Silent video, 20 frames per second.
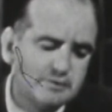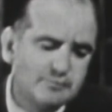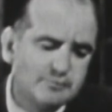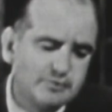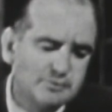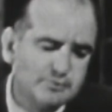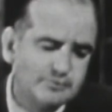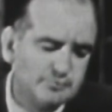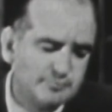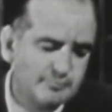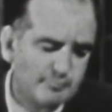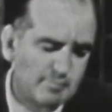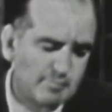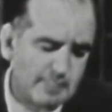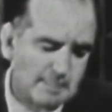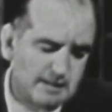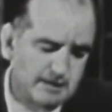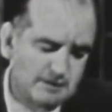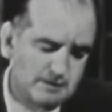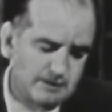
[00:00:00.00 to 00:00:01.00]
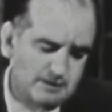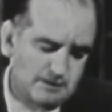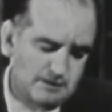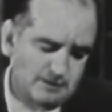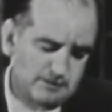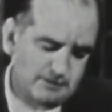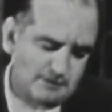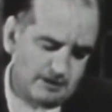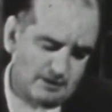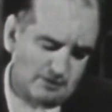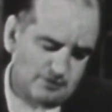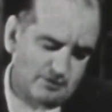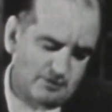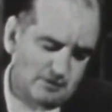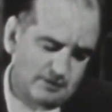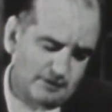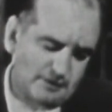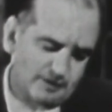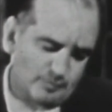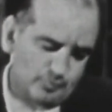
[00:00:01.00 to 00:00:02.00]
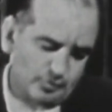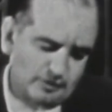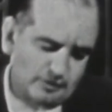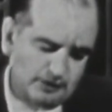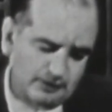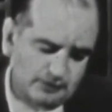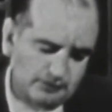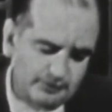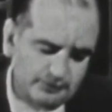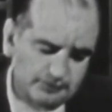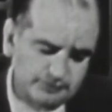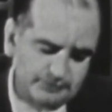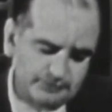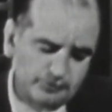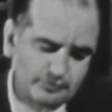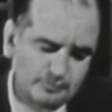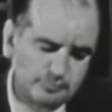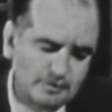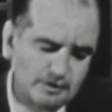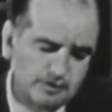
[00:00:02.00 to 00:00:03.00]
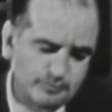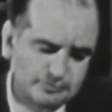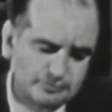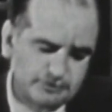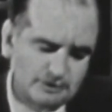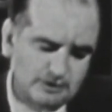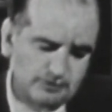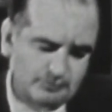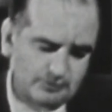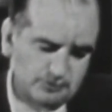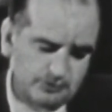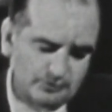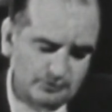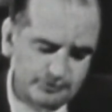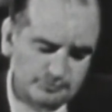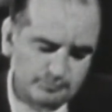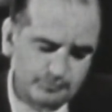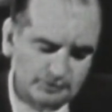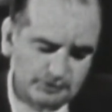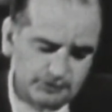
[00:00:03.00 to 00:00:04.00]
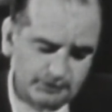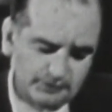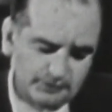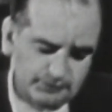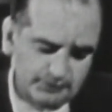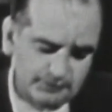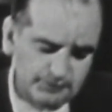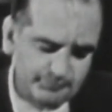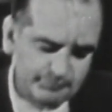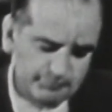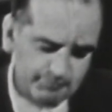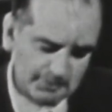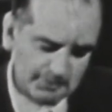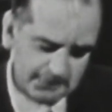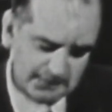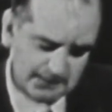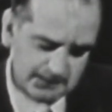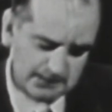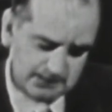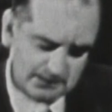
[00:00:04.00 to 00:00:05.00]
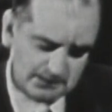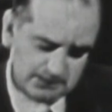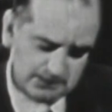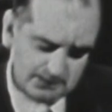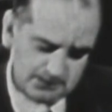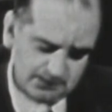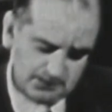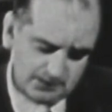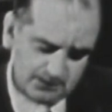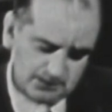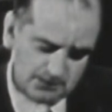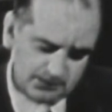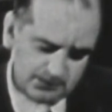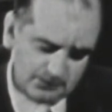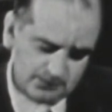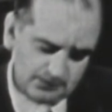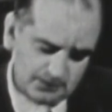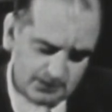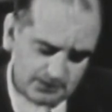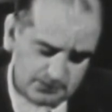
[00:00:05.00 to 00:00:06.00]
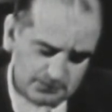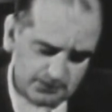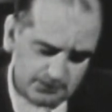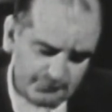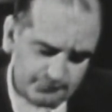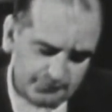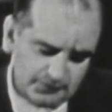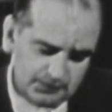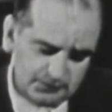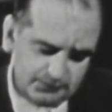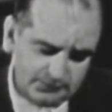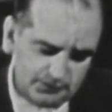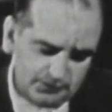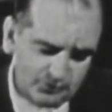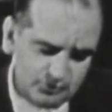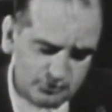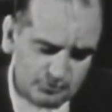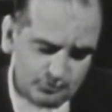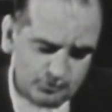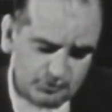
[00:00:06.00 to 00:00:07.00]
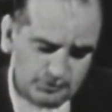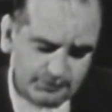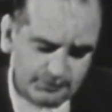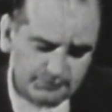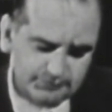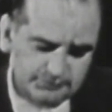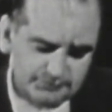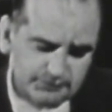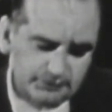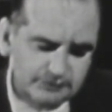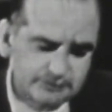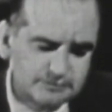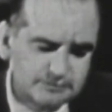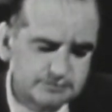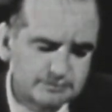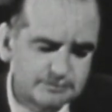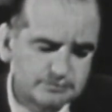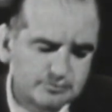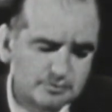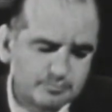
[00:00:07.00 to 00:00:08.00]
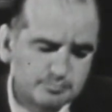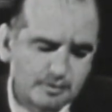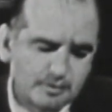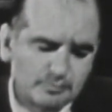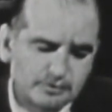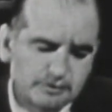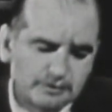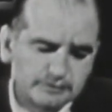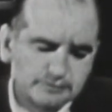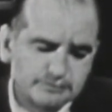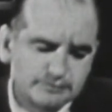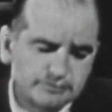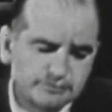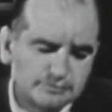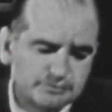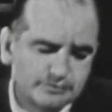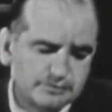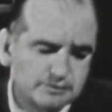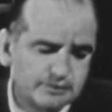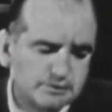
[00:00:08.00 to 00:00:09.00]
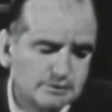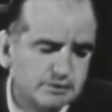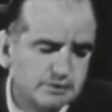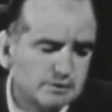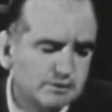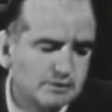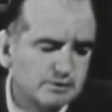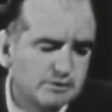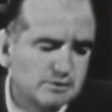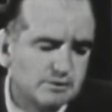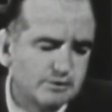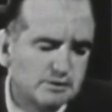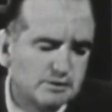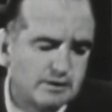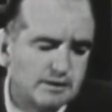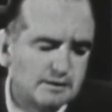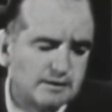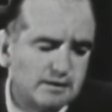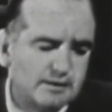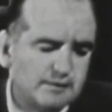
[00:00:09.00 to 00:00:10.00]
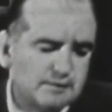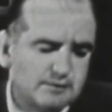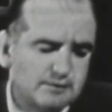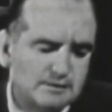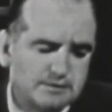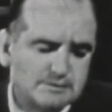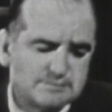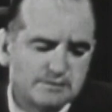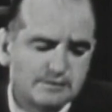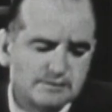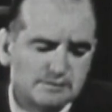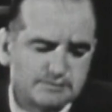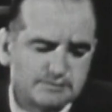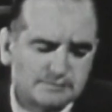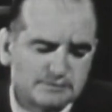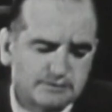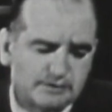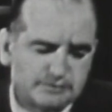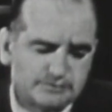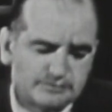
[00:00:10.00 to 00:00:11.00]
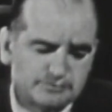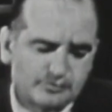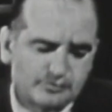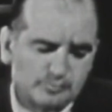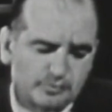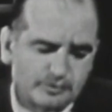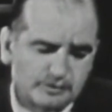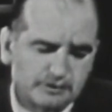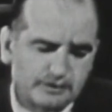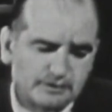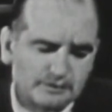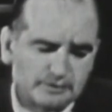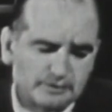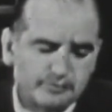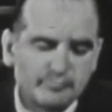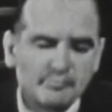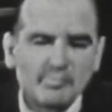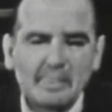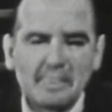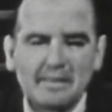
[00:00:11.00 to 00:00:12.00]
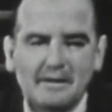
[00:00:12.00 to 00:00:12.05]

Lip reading: interview that all the Democrat leaders, that would mean himself, loathed McCarthy, and that he felt that no more than six Republicans had anything less than disgust for McCarthy.